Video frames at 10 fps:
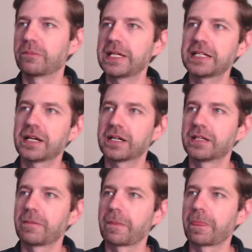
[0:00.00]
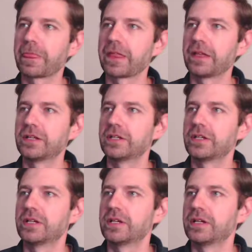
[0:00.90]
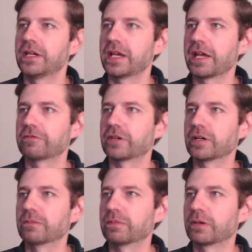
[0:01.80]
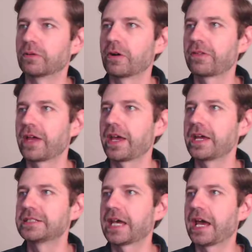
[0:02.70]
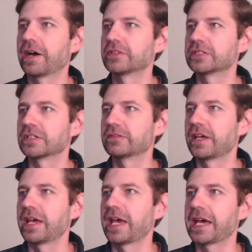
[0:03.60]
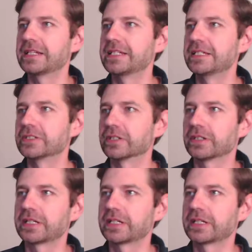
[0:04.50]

Beda and from Berothe, towns of Hadadezer.